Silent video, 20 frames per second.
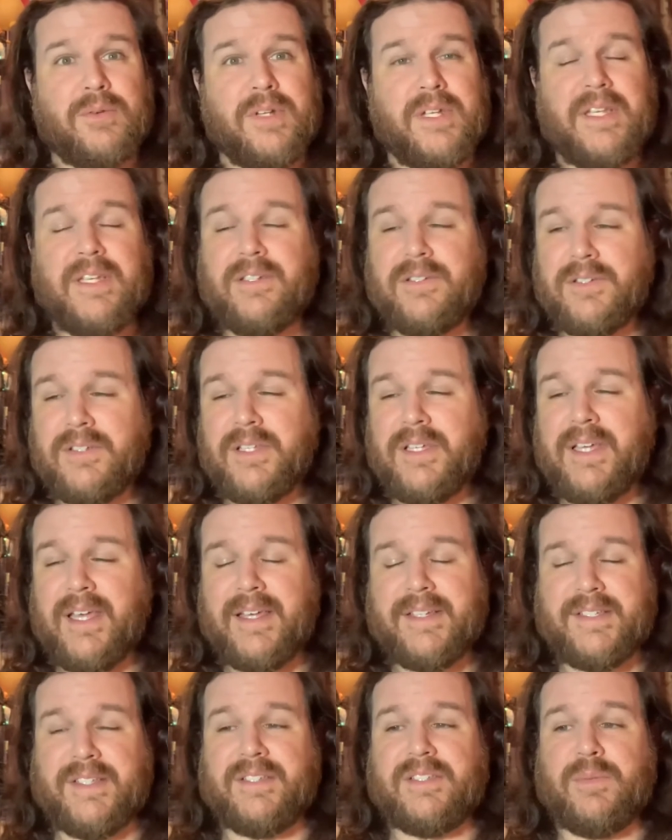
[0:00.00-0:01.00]
eagerly
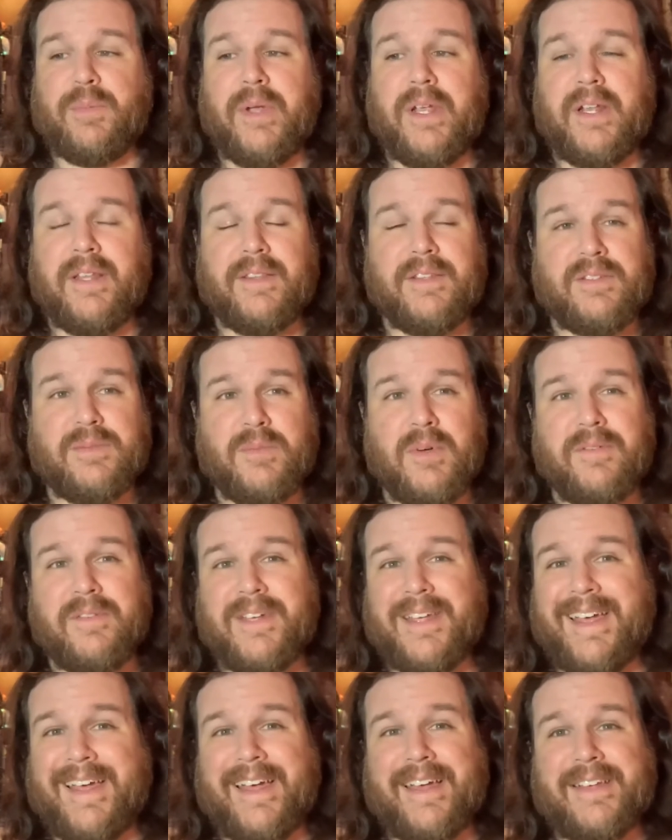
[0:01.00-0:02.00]
anticipating this
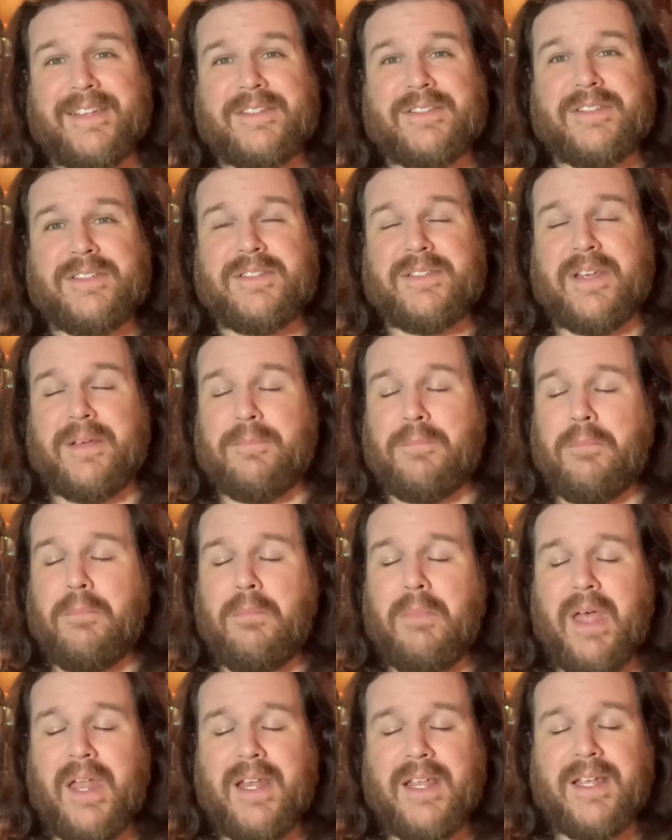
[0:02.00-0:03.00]
movie, as
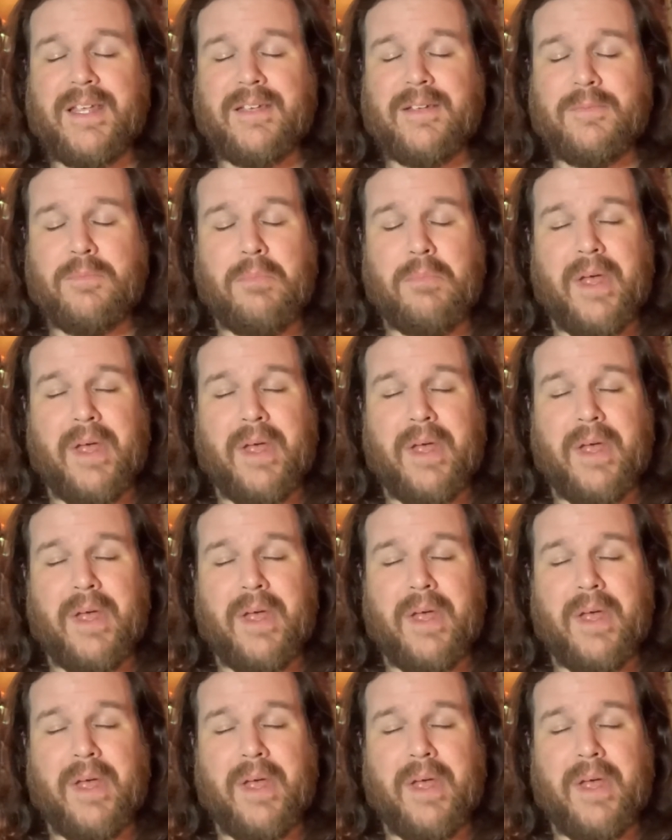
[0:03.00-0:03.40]
many